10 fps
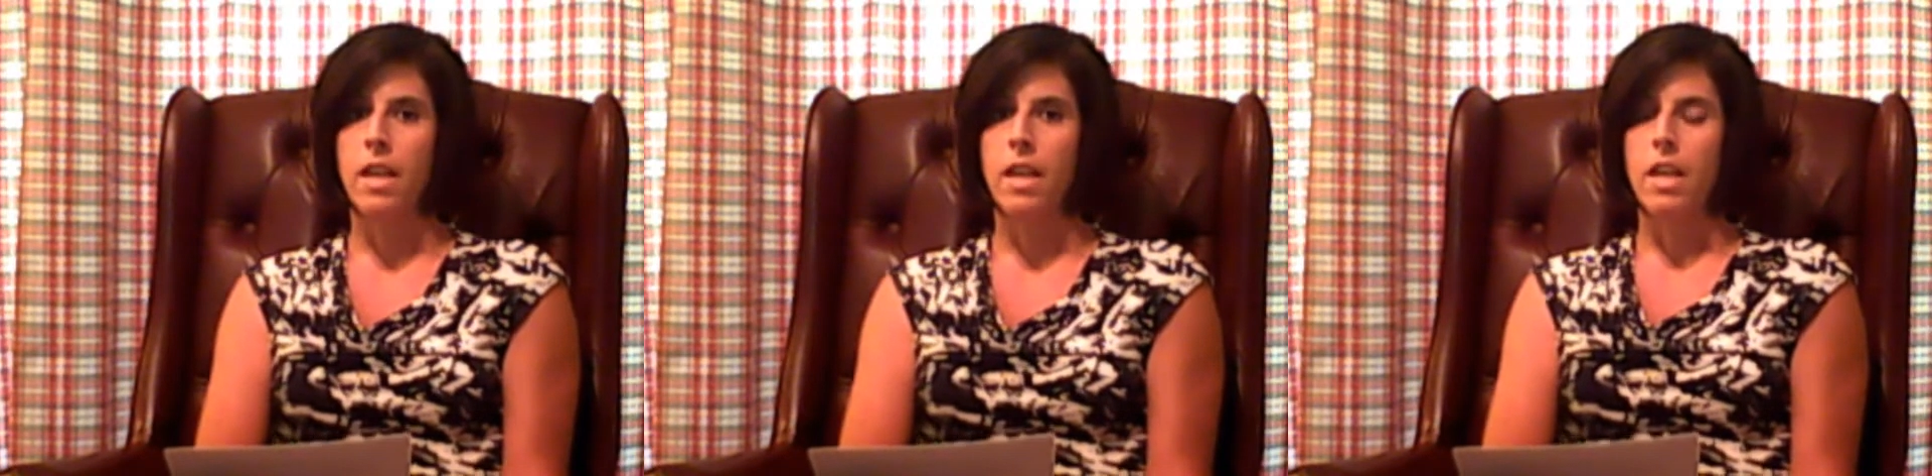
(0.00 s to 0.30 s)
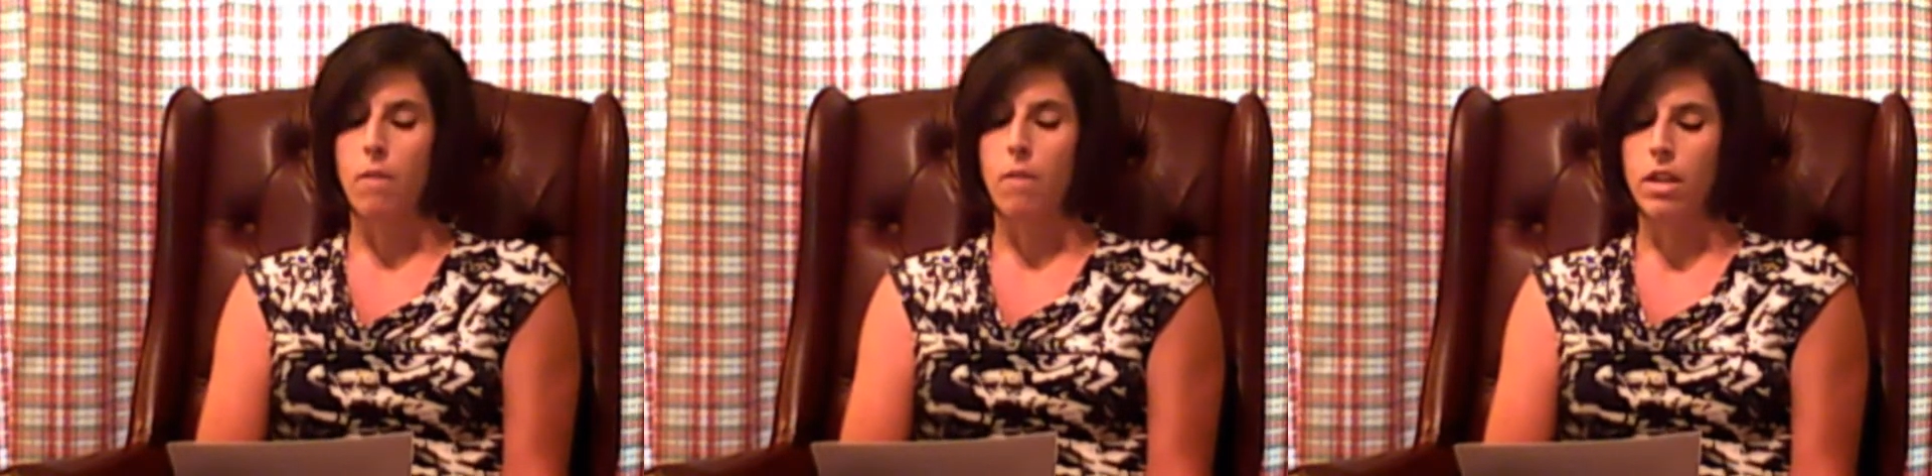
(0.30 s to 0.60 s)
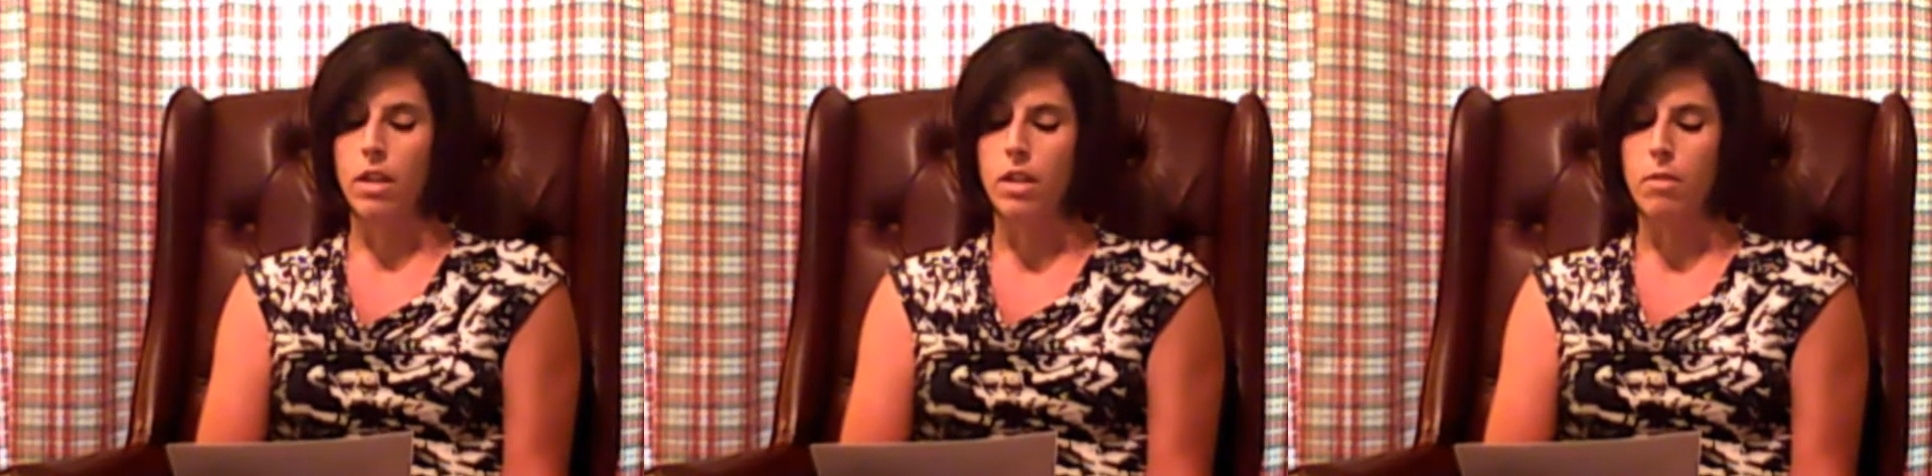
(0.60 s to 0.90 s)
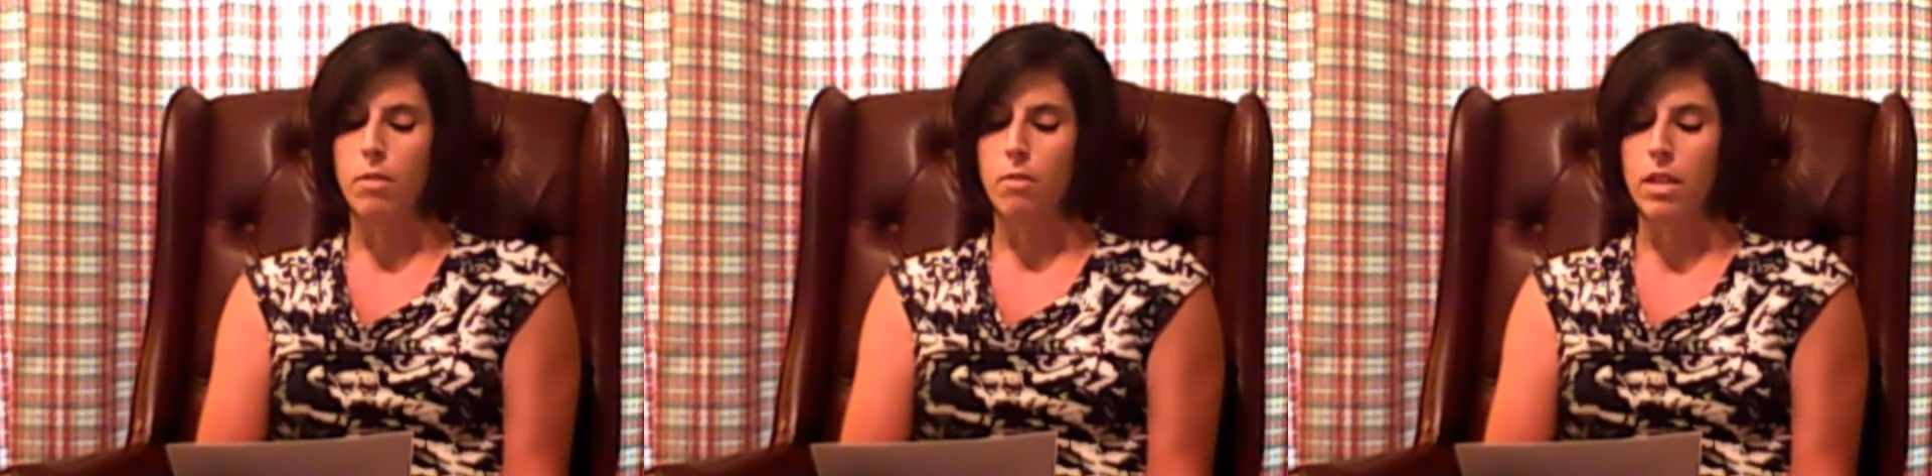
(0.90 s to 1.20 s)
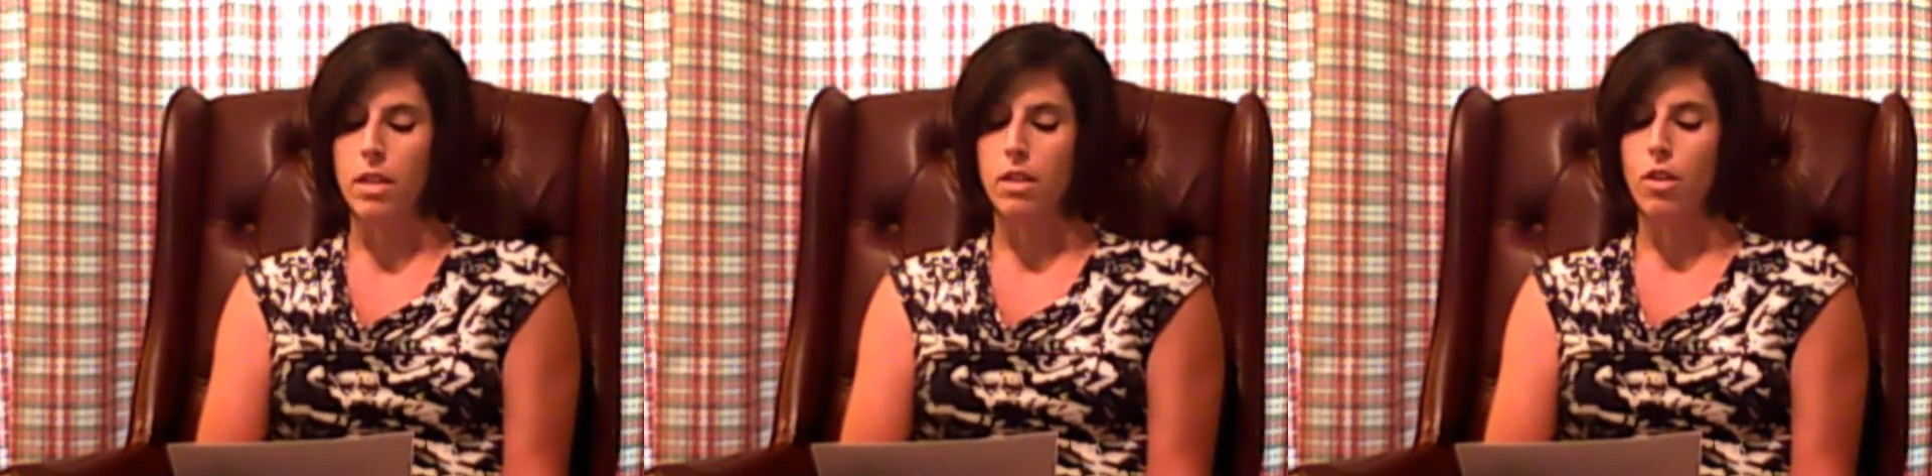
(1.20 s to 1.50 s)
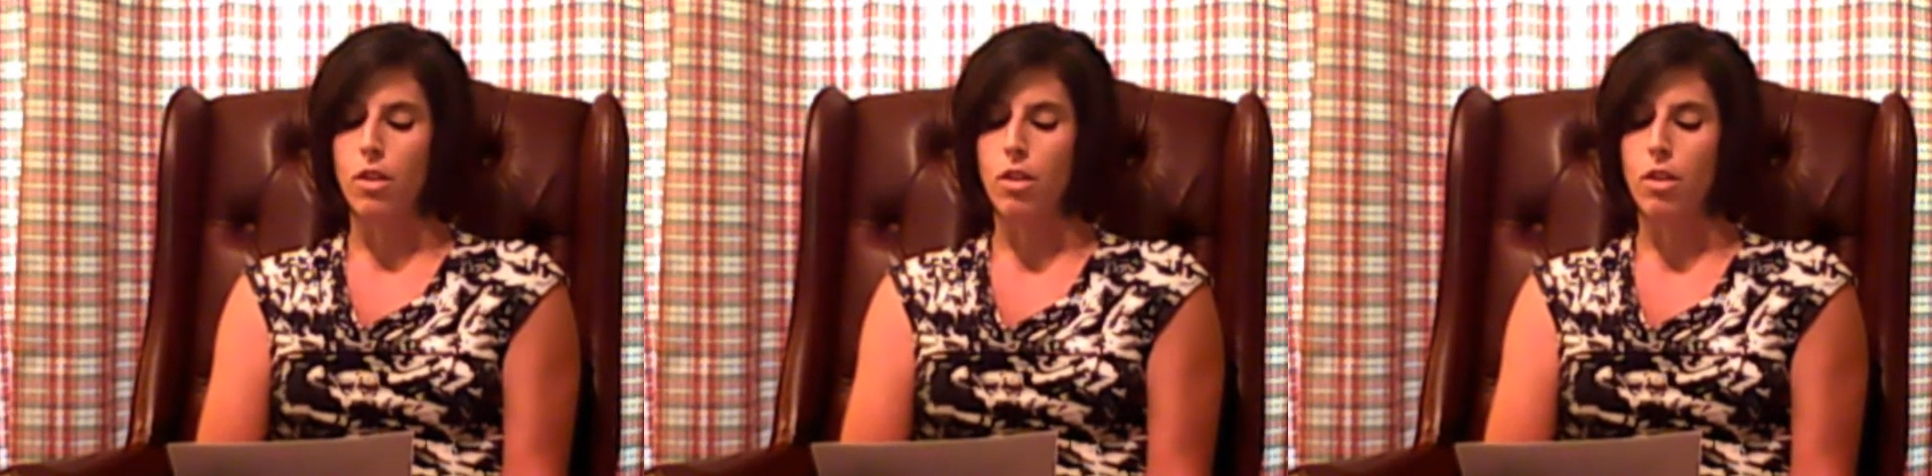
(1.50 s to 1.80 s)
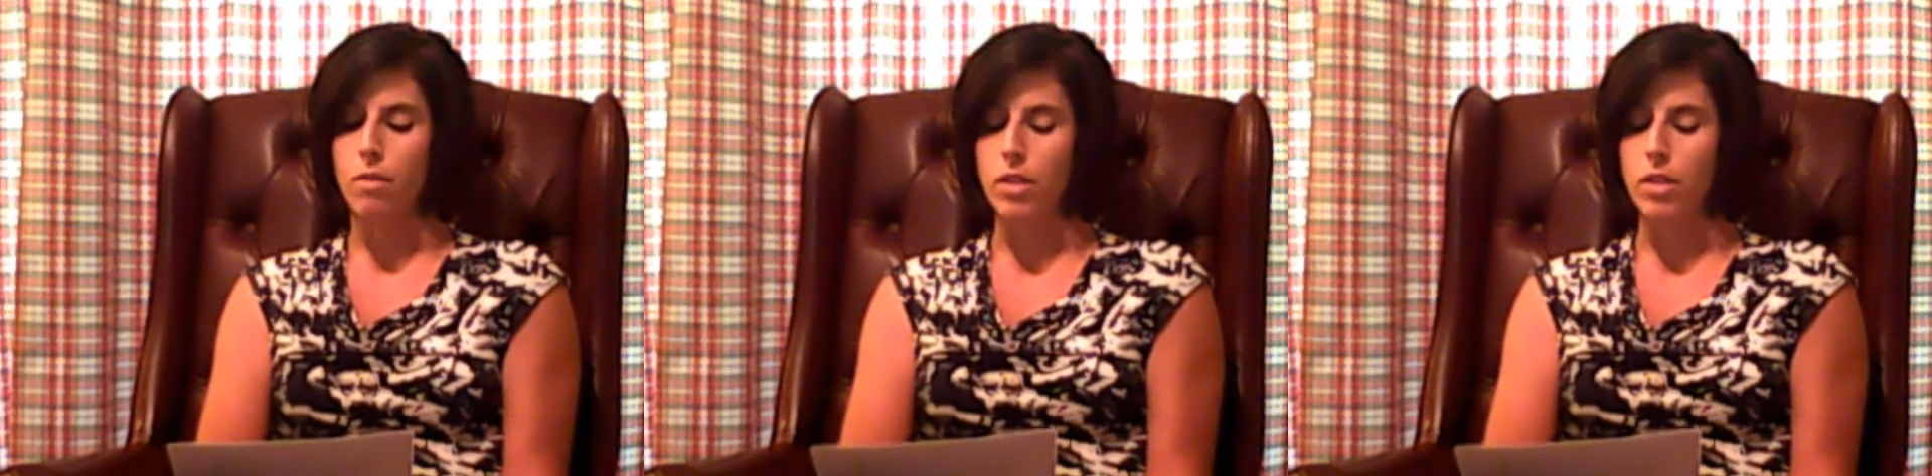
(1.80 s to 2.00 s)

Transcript: And when I looked up the current